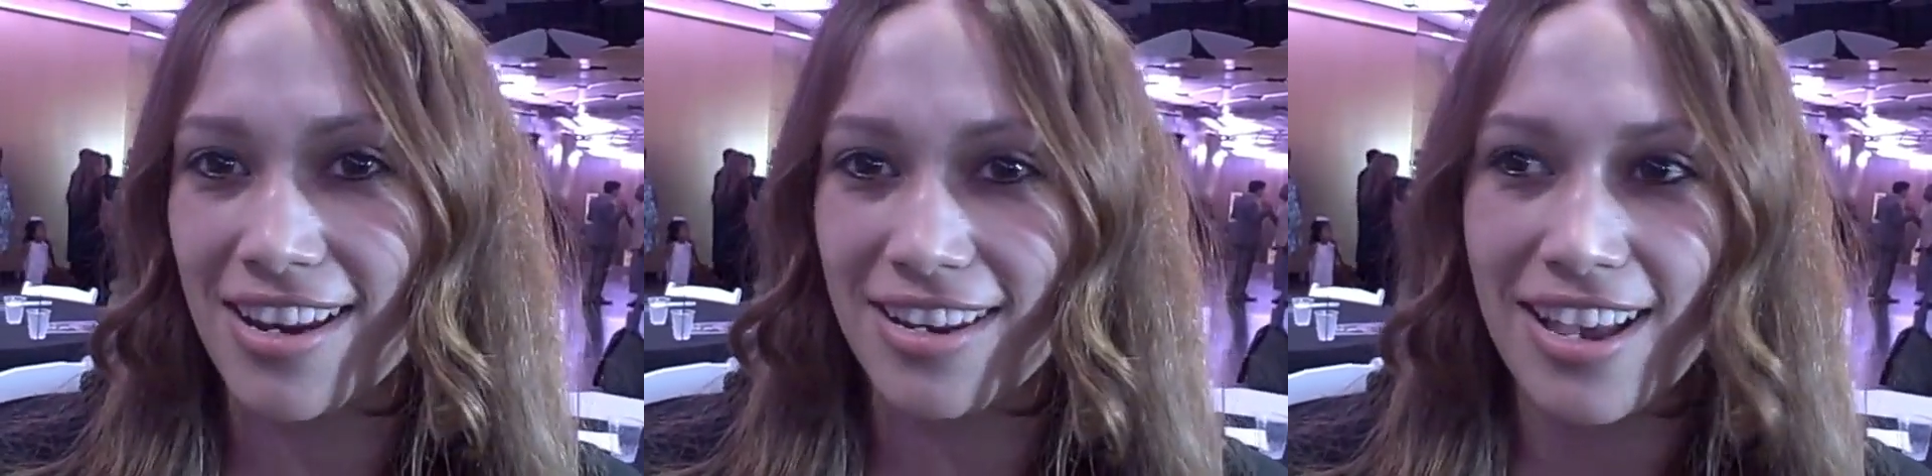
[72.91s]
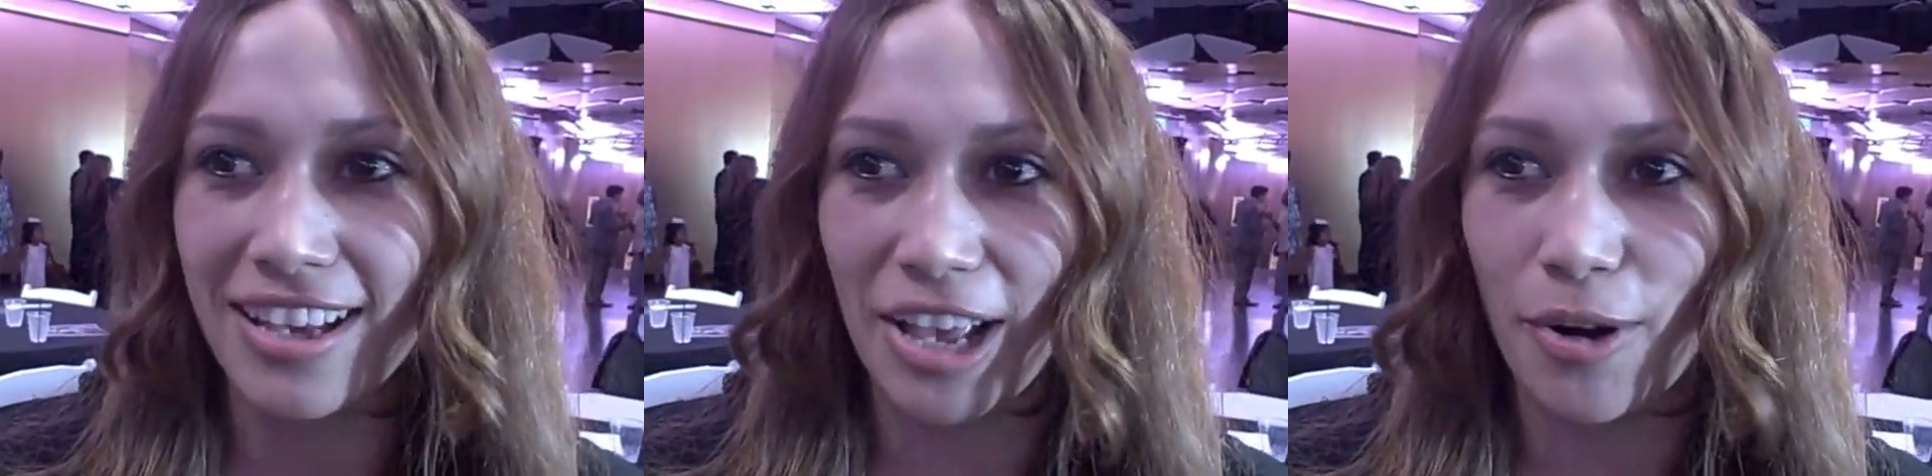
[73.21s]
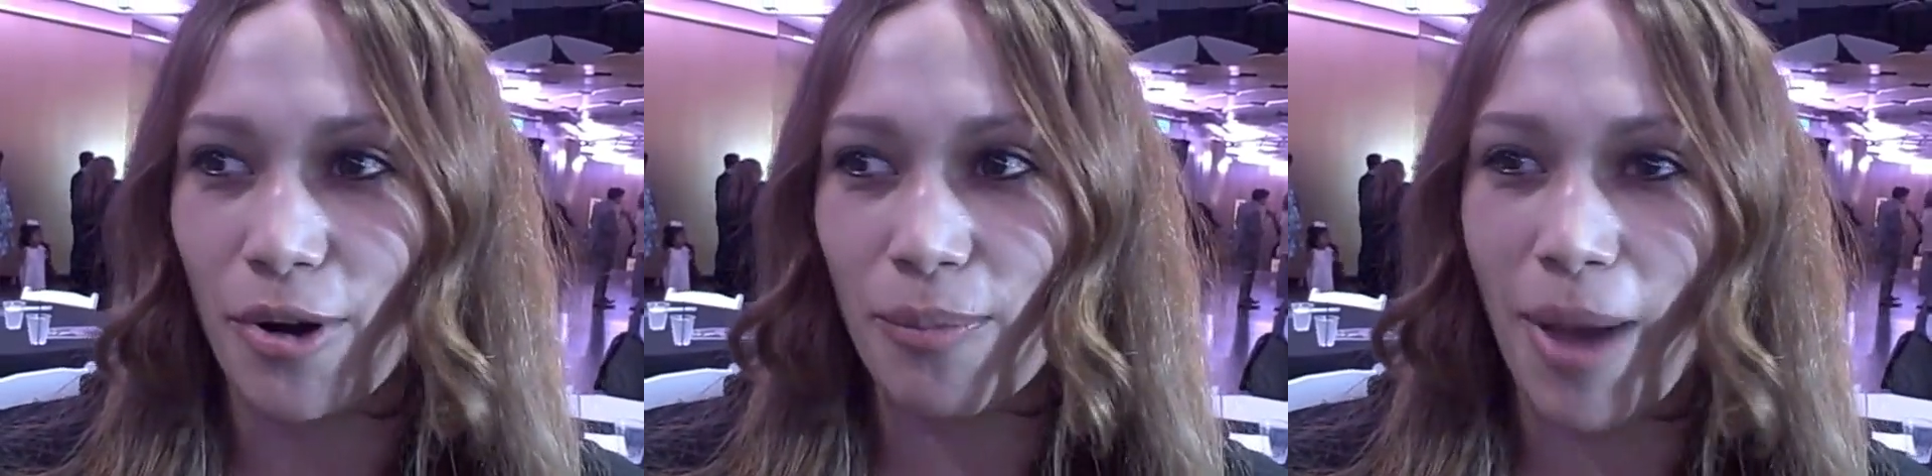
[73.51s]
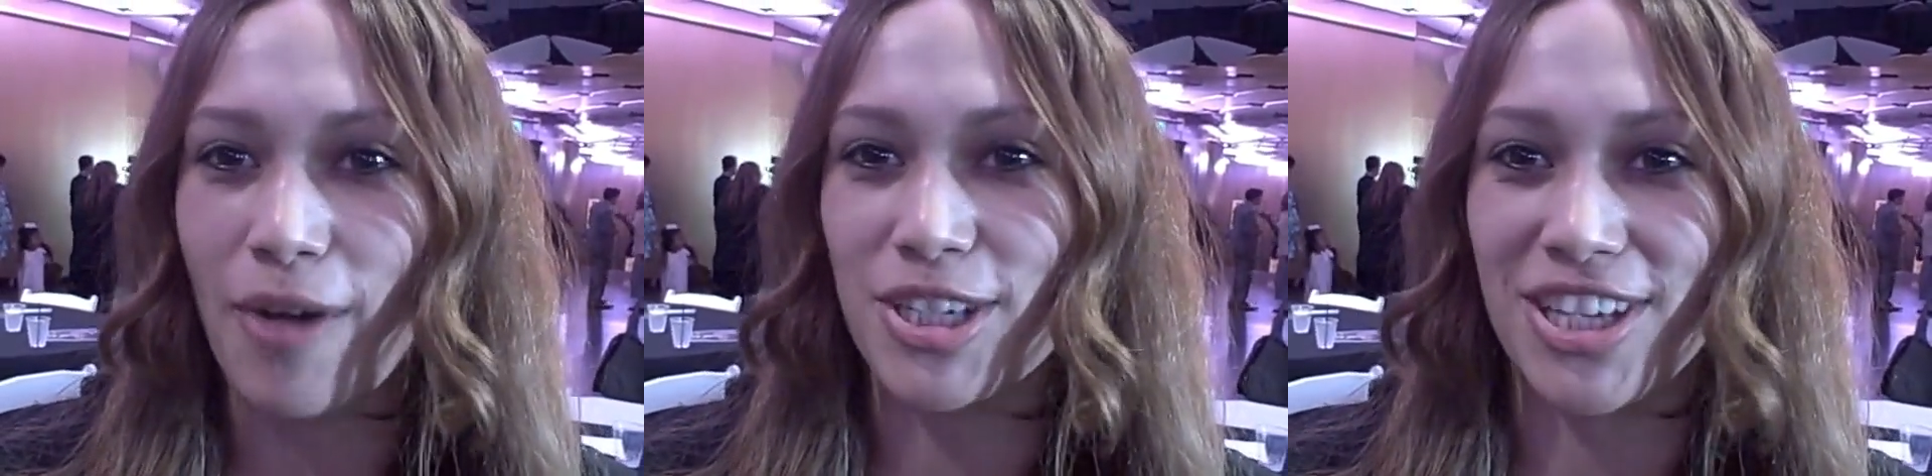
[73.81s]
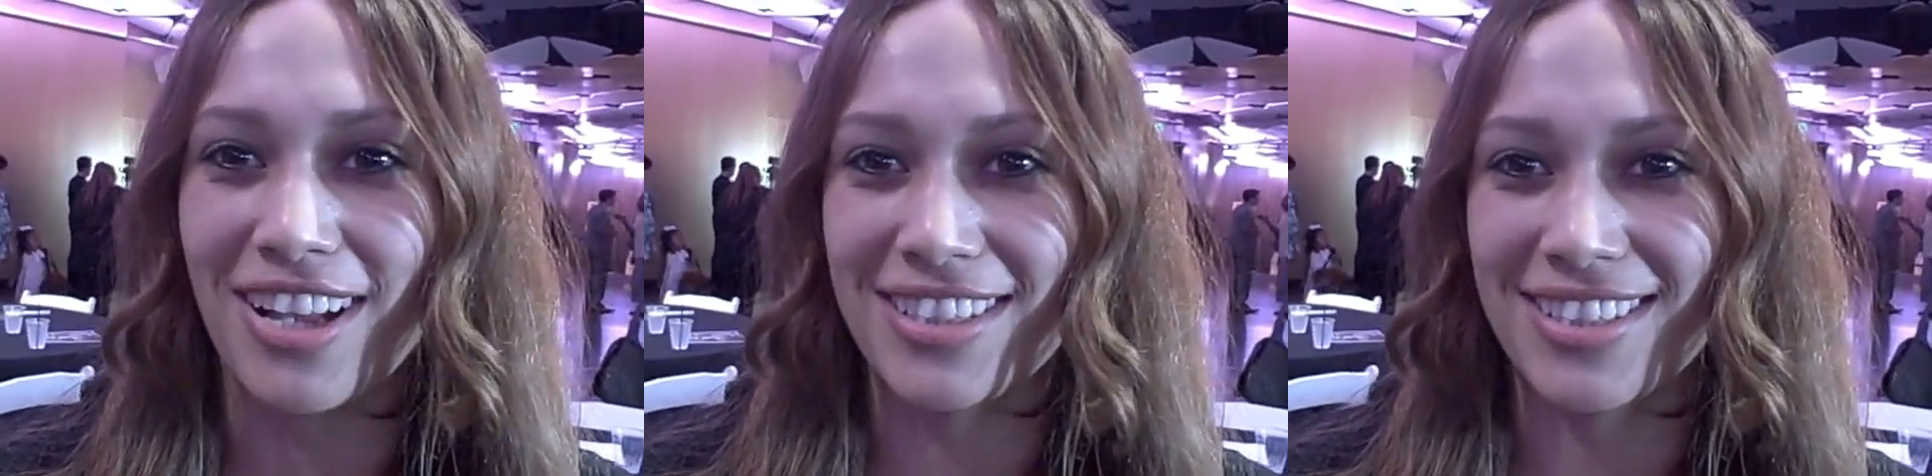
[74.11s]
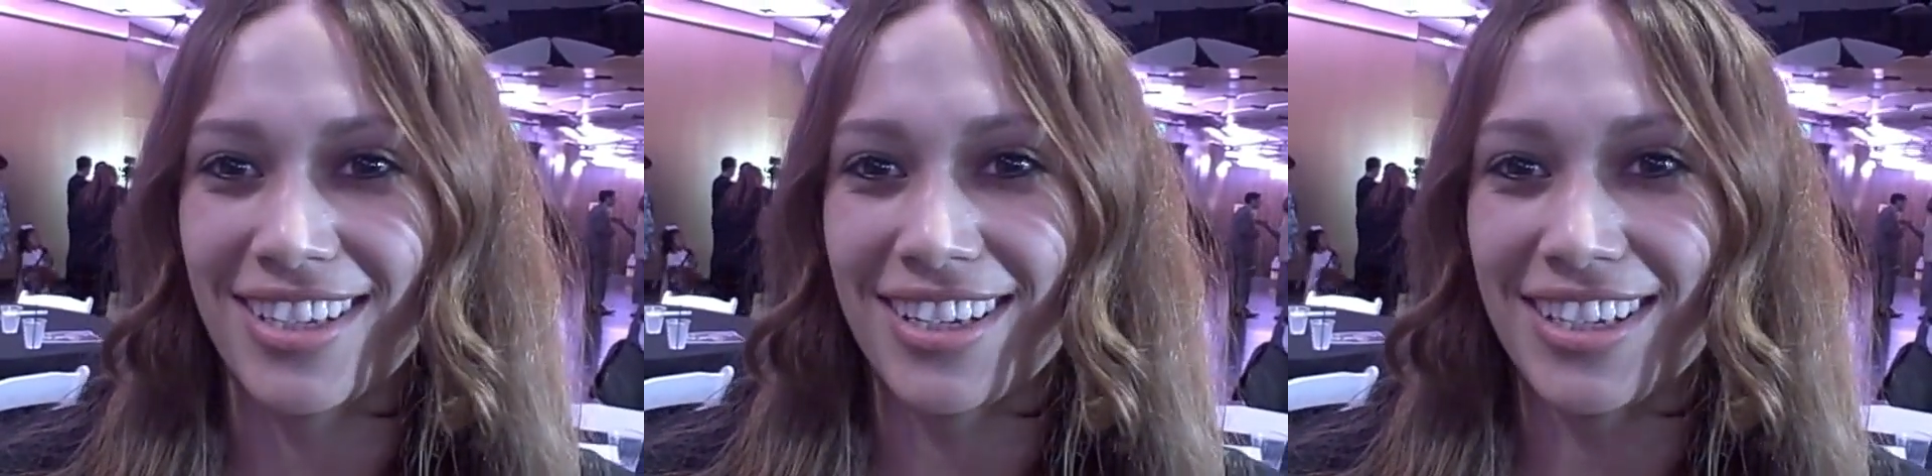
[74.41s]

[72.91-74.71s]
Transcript: and get her power shots.